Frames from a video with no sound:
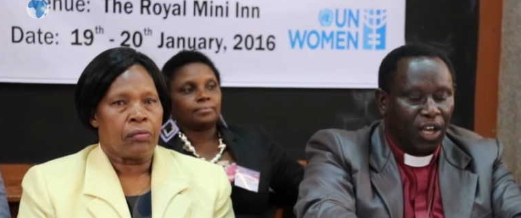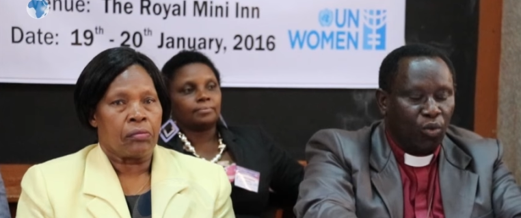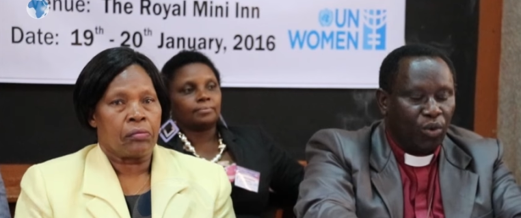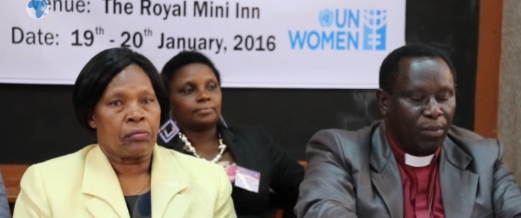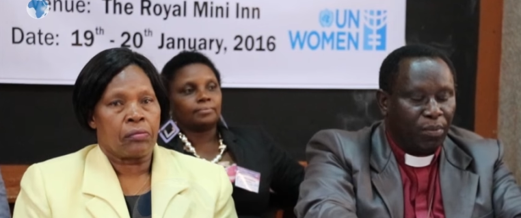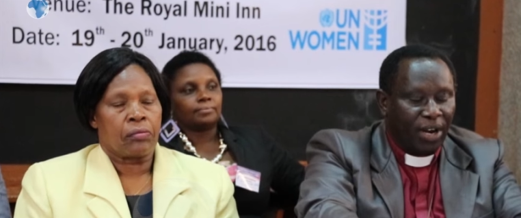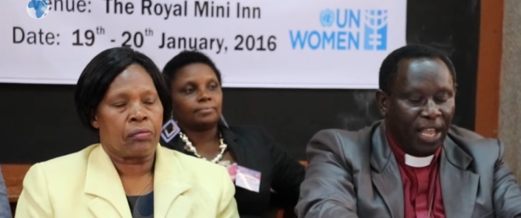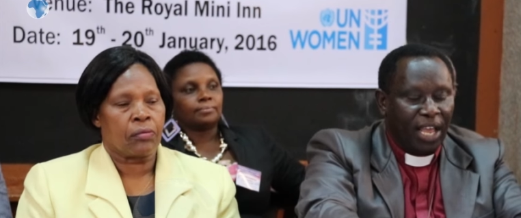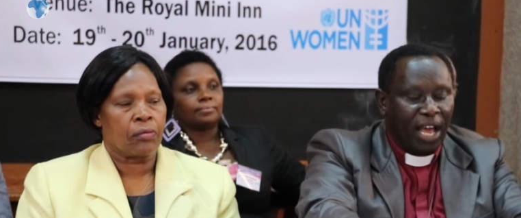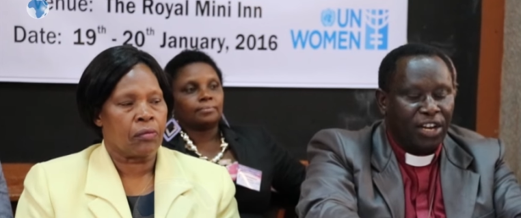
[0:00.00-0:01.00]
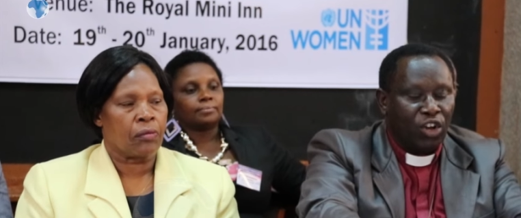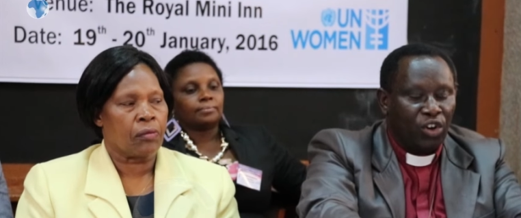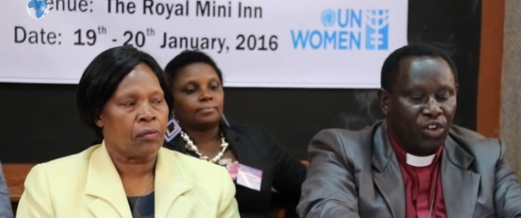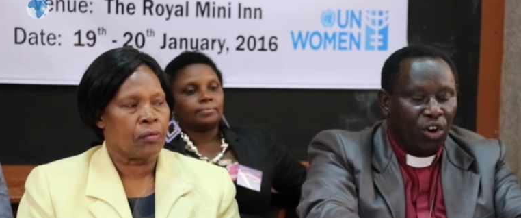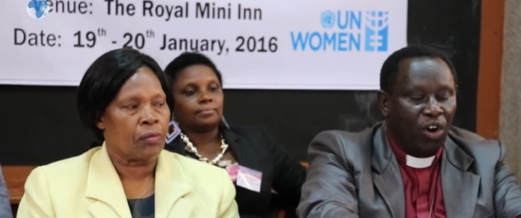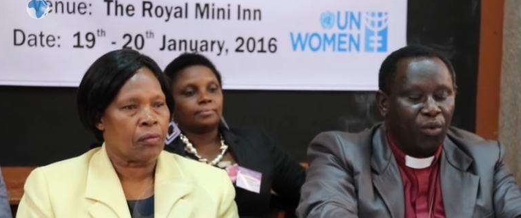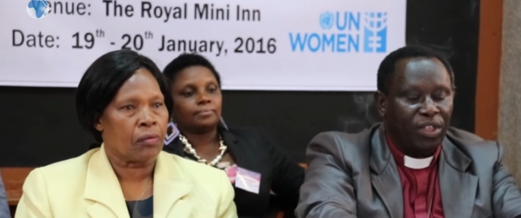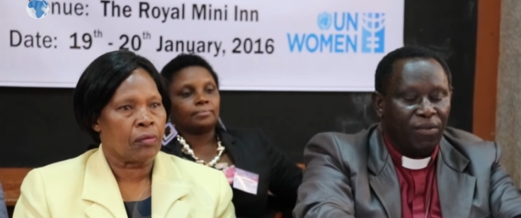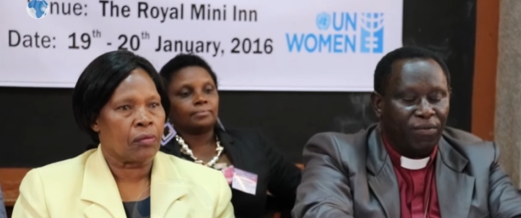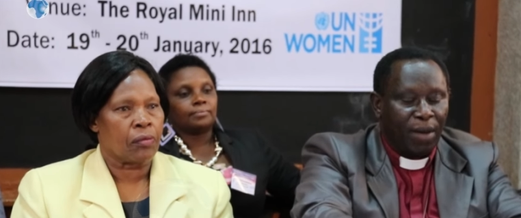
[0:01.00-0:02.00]
Speaker 1: We pray and condole with
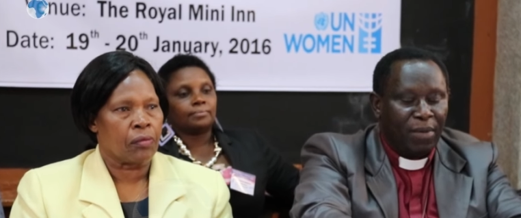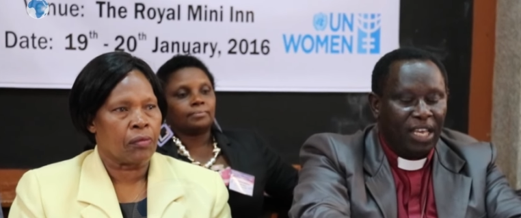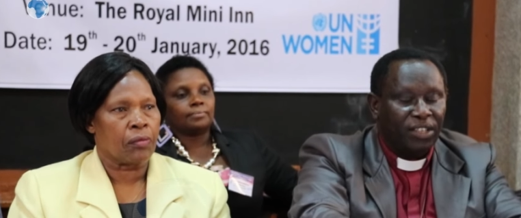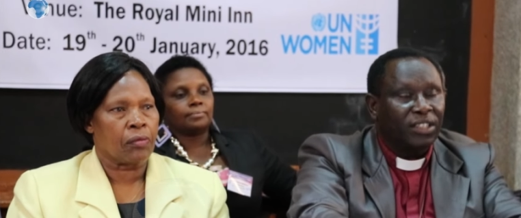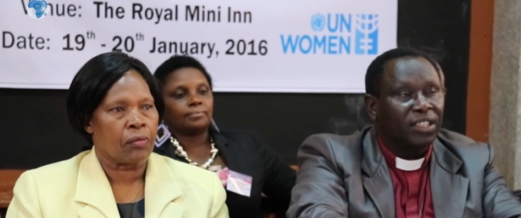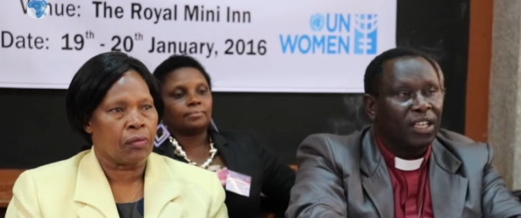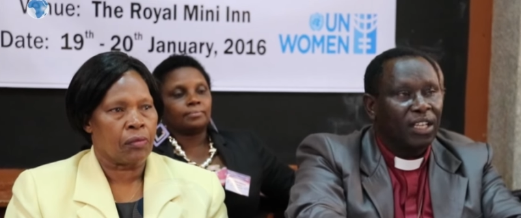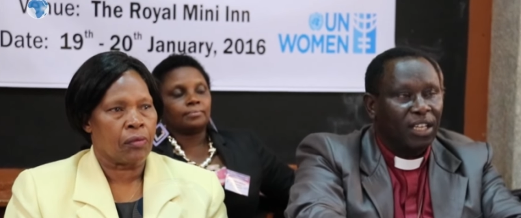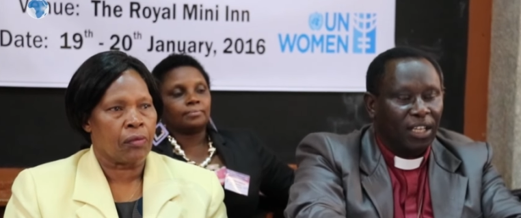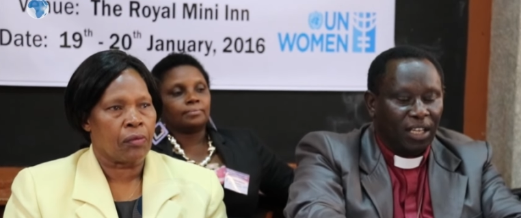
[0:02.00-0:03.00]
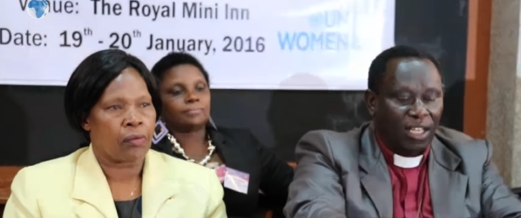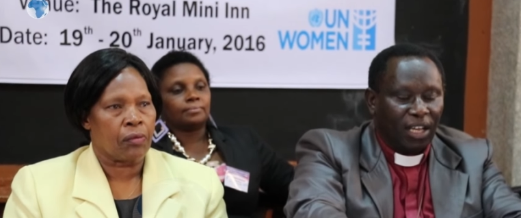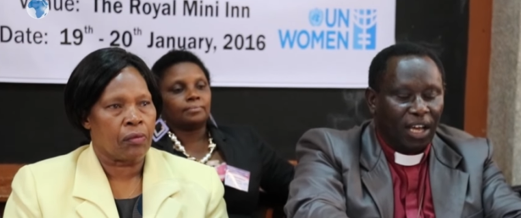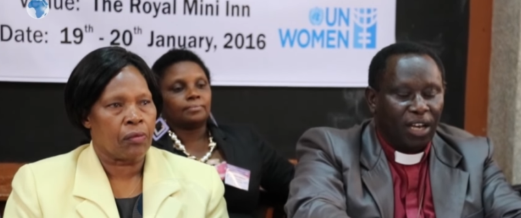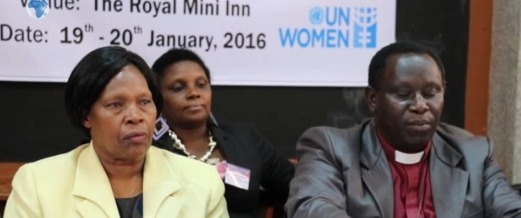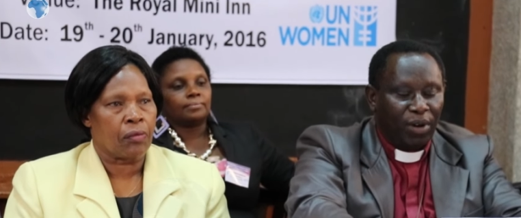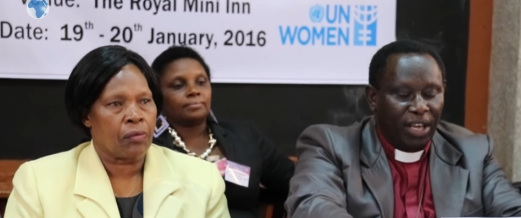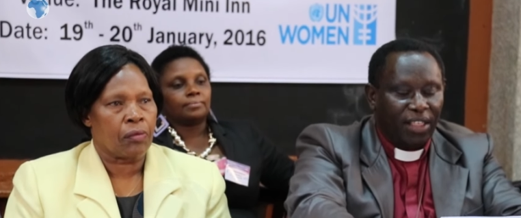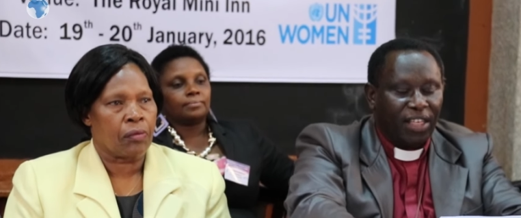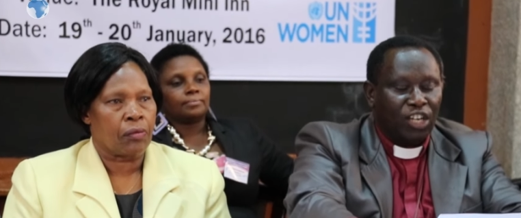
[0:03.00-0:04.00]
the families and
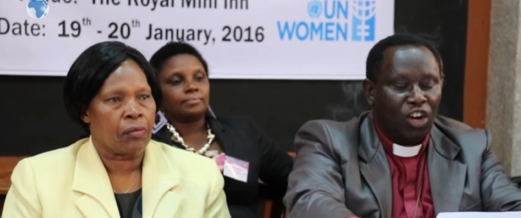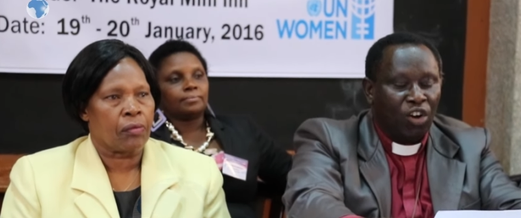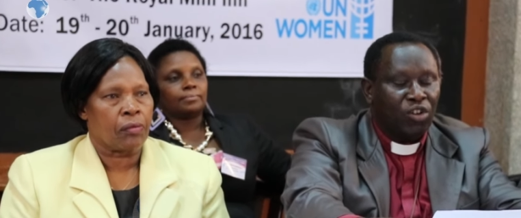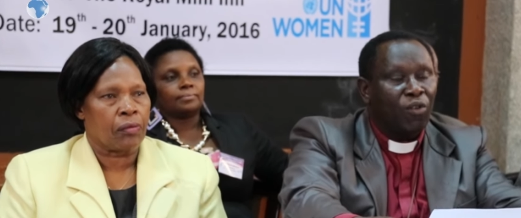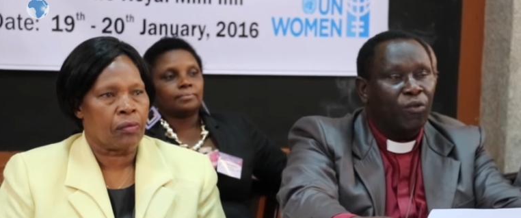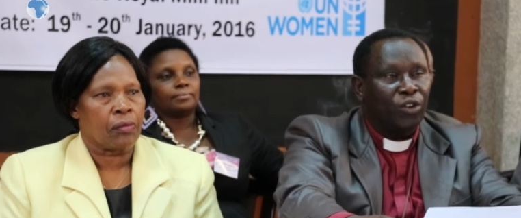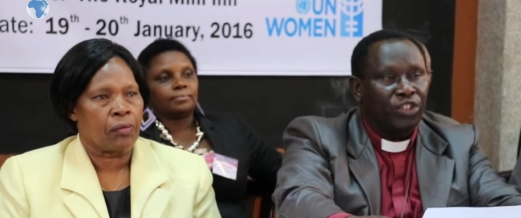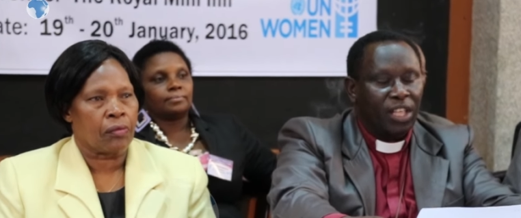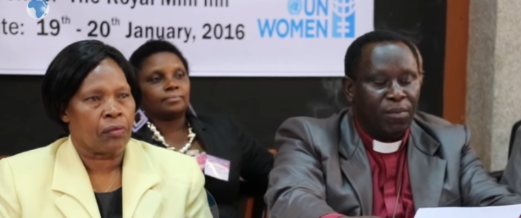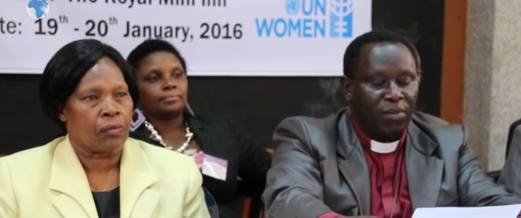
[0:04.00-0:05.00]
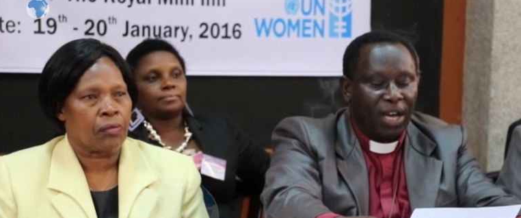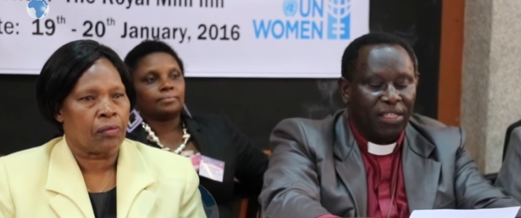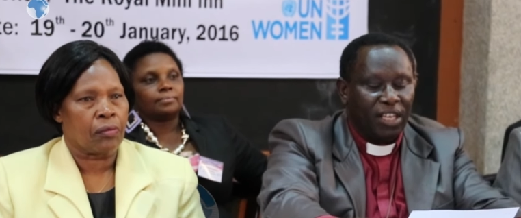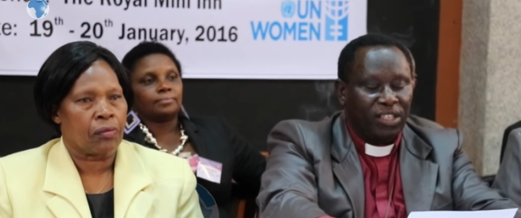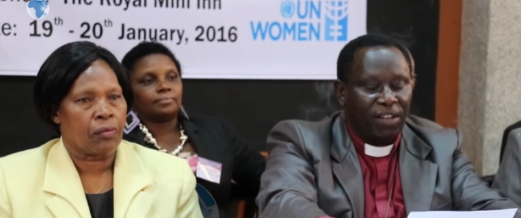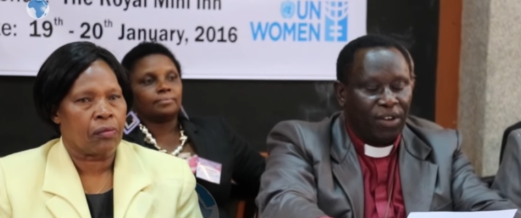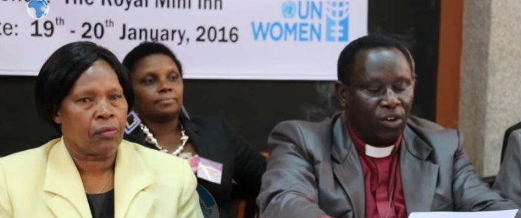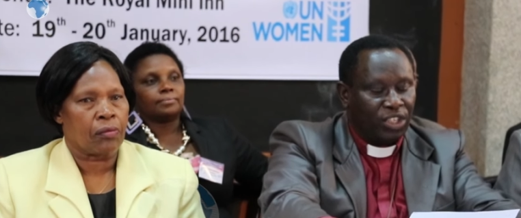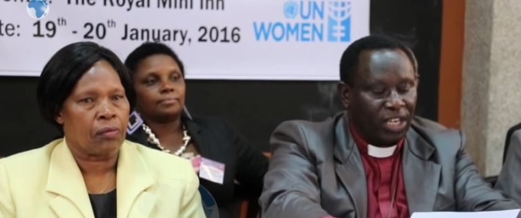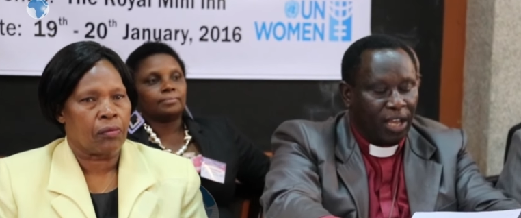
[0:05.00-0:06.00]
pray that God comforts them at this
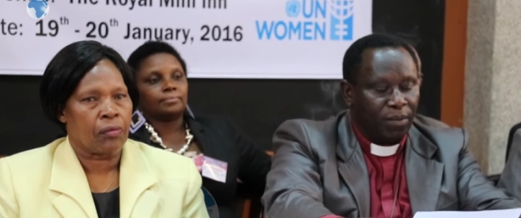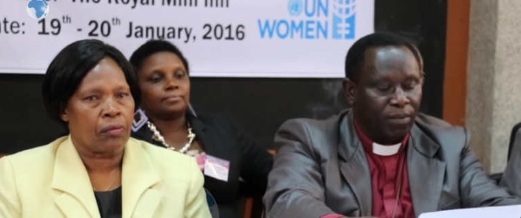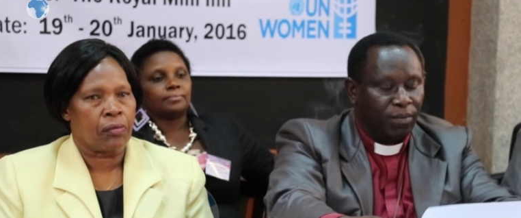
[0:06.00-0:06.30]
difficult time.